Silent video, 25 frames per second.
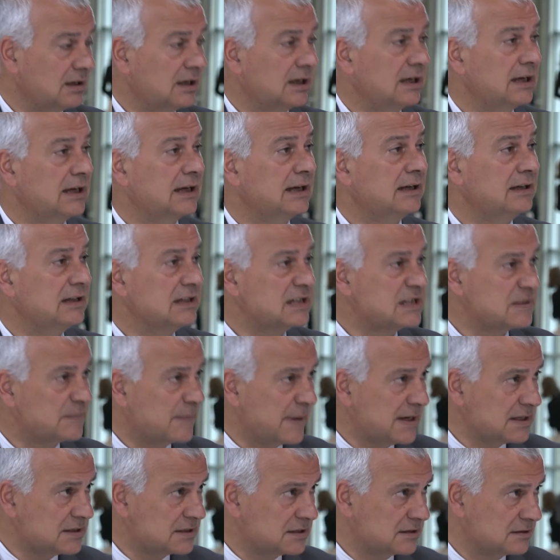an
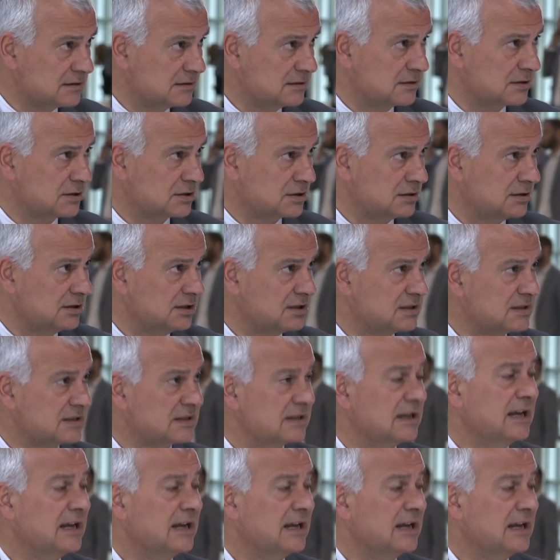expansionist